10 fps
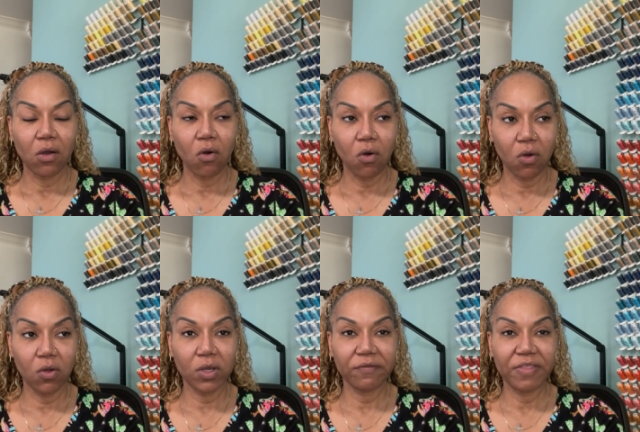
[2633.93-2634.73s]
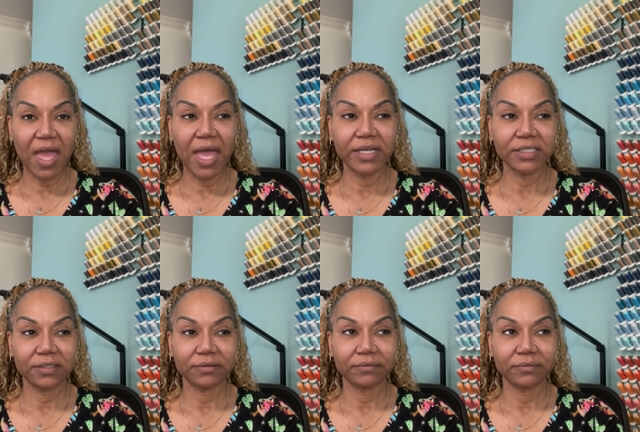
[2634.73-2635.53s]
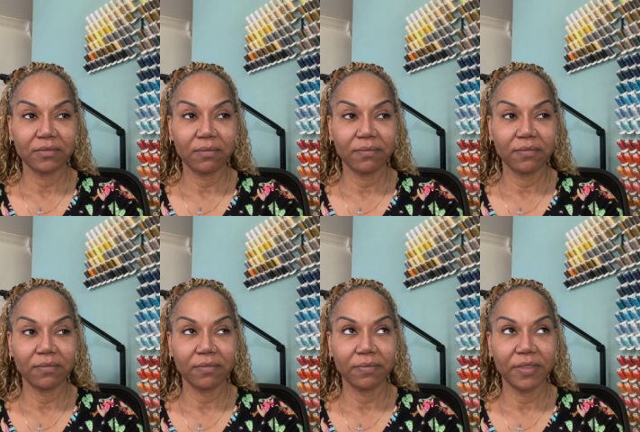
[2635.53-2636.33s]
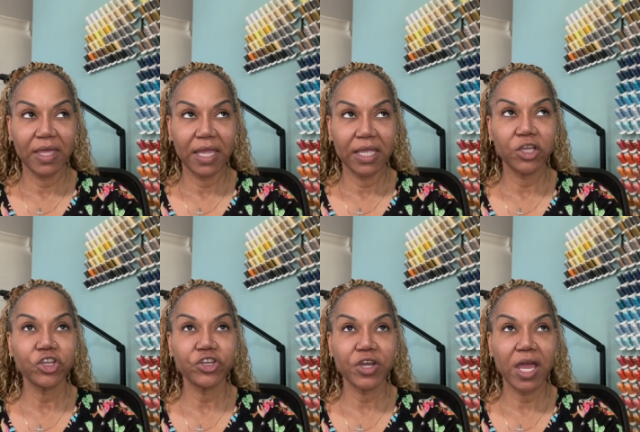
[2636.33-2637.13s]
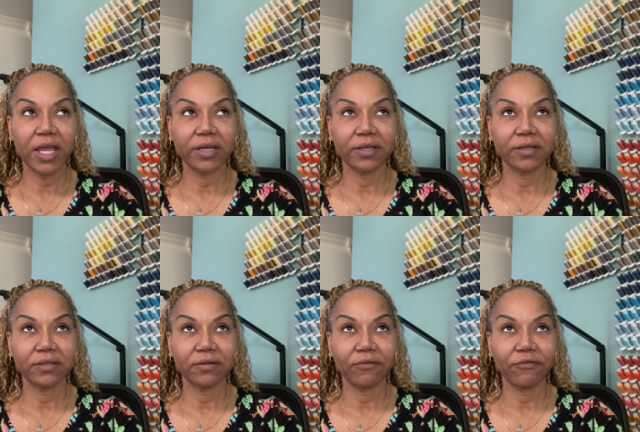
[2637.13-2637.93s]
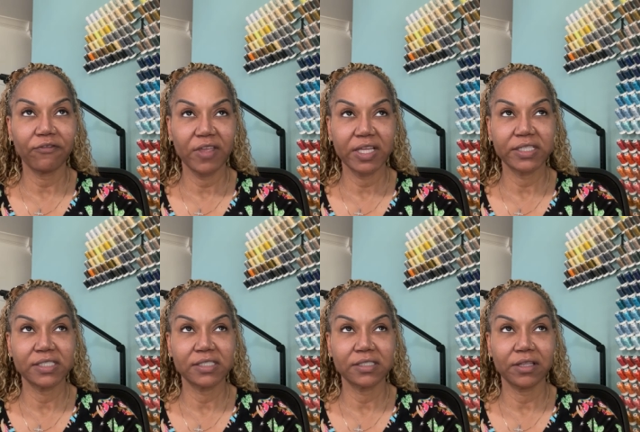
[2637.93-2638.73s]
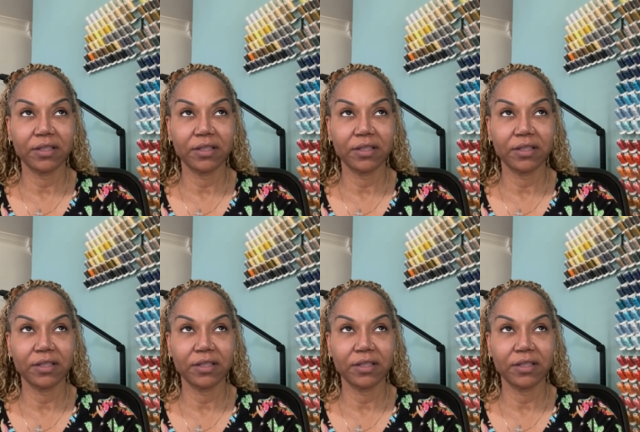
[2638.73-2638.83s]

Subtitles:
all of that, they could not fix